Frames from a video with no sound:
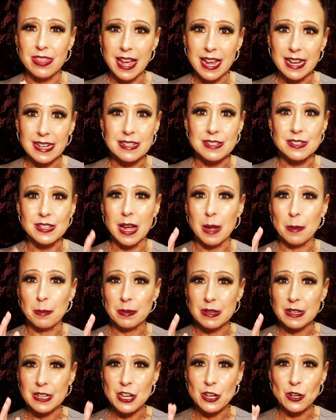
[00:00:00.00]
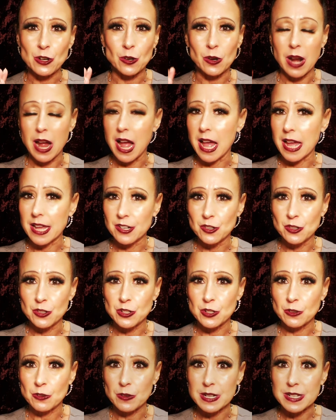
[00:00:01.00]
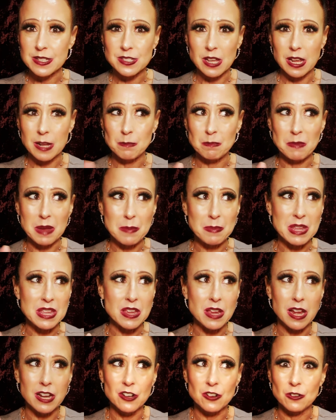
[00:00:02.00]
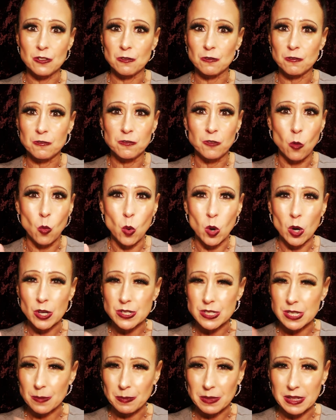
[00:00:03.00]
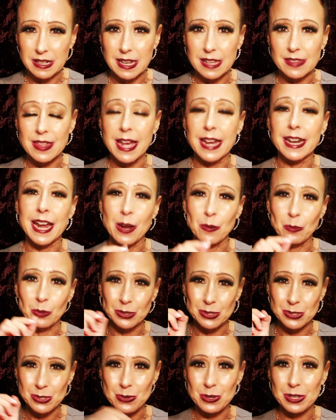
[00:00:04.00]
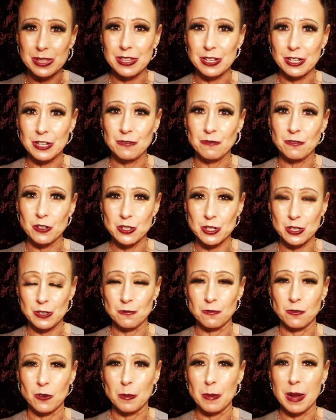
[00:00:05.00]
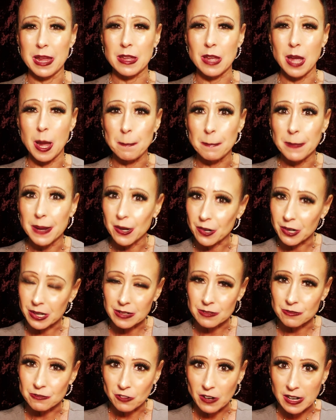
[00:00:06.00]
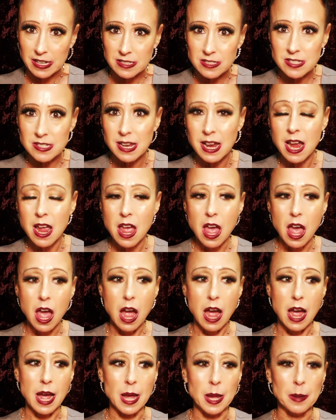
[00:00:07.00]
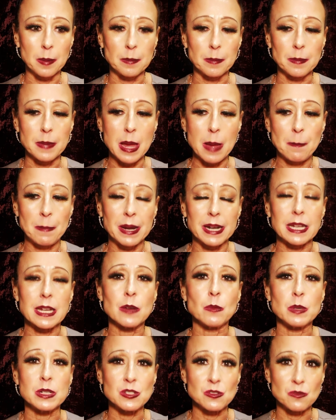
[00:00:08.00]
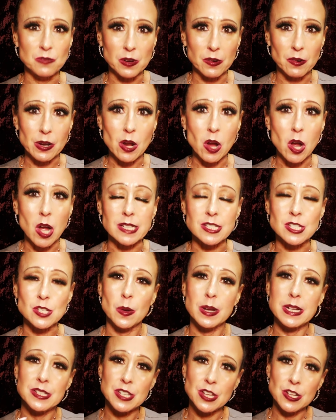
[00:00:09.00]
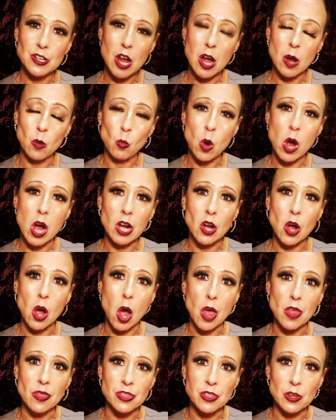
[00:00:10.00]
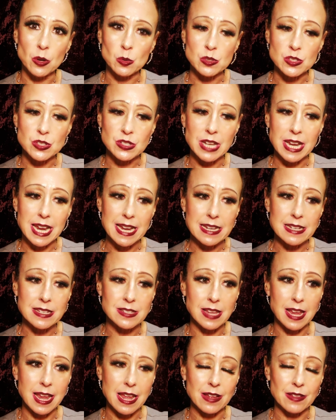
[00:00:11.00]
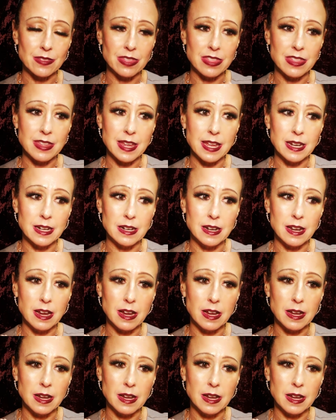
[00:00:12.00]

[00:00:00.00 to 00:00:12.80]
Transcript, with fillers: that is up near 100 degrees and maybe 104, something like that. I will do the conversion for my American friends, but it was very hot. So I did not walk on those days. And then